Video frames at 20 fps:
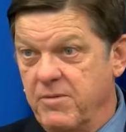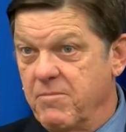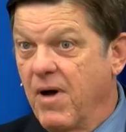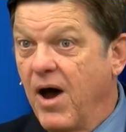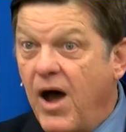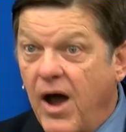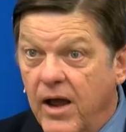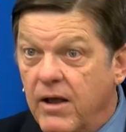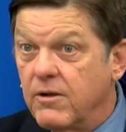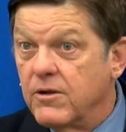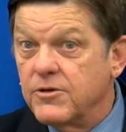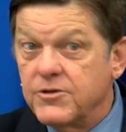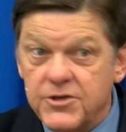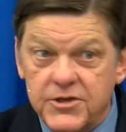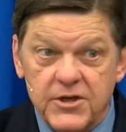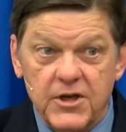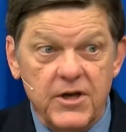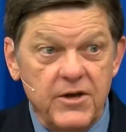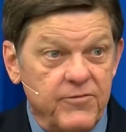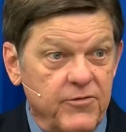miles
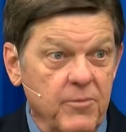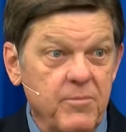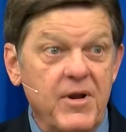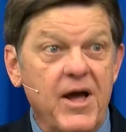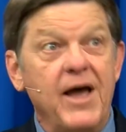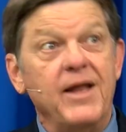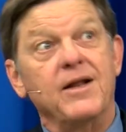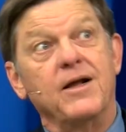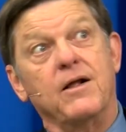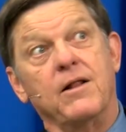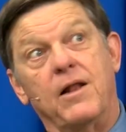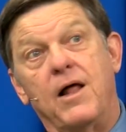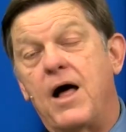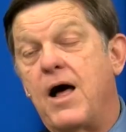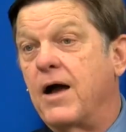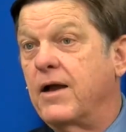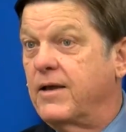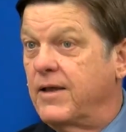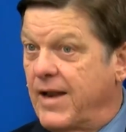from 9 o'clock,